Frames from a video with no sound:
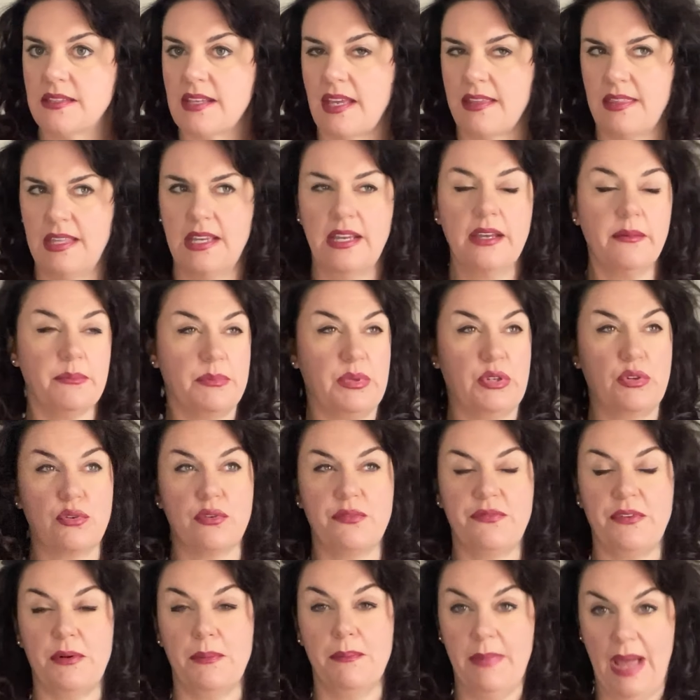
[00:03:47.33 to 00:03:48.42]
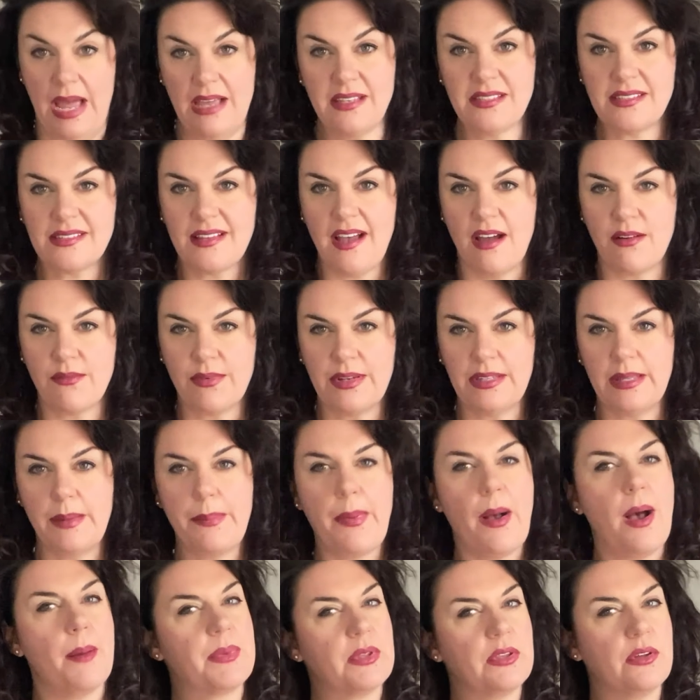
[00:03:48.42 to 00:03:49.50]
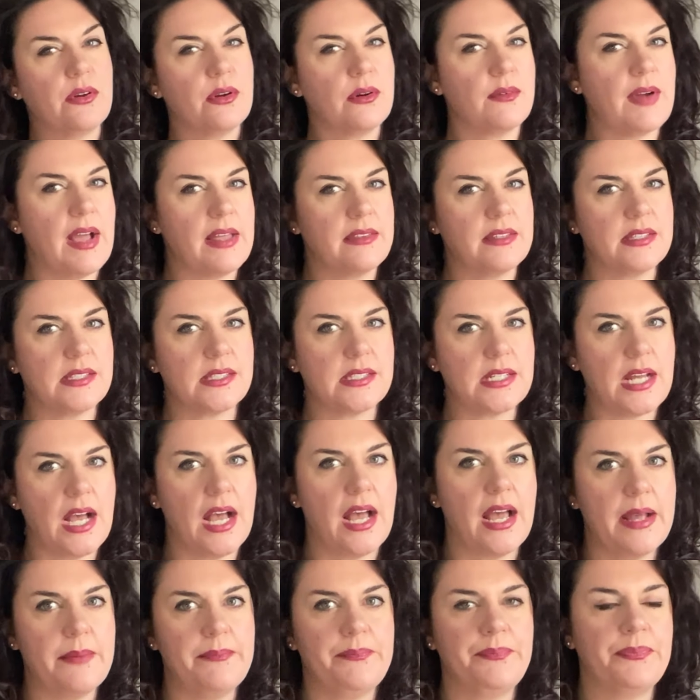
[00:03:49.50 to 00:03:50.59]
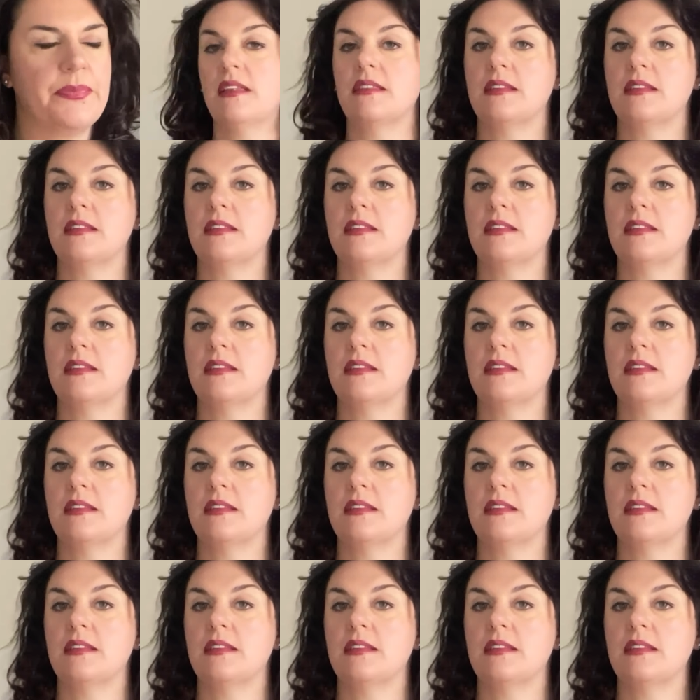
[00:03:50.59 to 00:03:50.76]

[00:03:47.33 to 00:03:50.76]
I think A Beautiful Mess got really popular around this time.